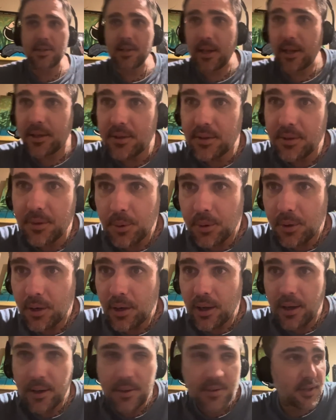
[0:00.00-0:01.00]
like, dude,
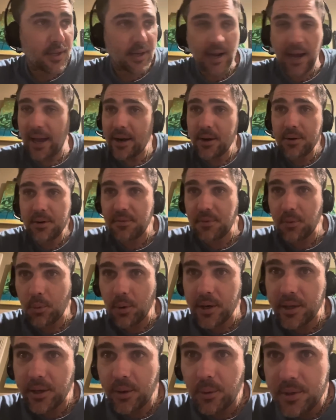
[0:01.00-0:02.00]
I was like, I don't even
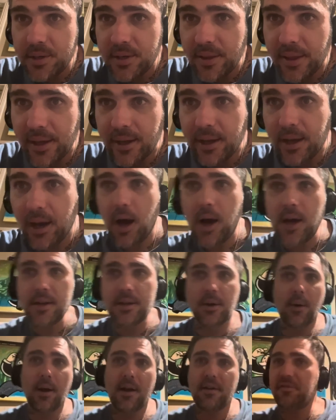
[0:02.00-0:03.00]
want to go into that
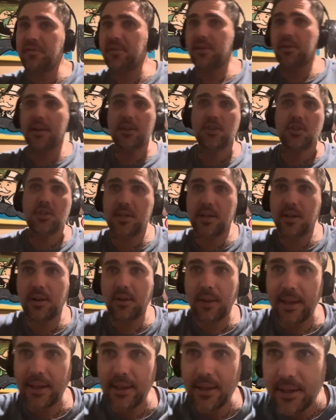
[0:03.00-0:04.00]
condo. I feel like she's going to
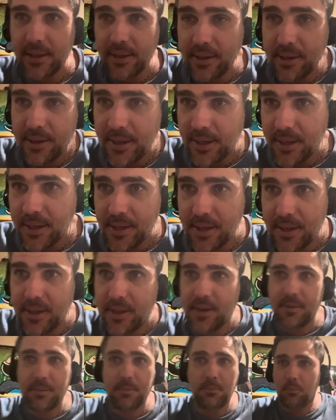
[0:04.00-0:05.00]
like
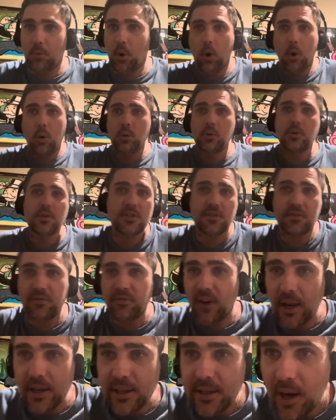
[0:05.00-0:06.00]
hold us
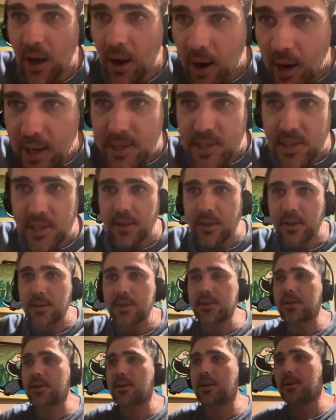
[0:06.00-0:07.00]
fucking
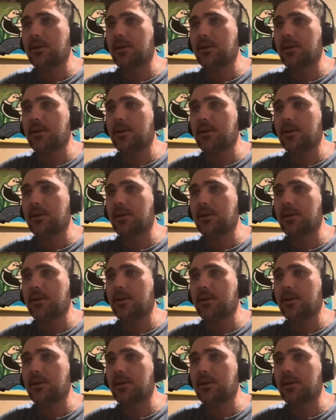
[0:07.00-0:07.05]
hostage.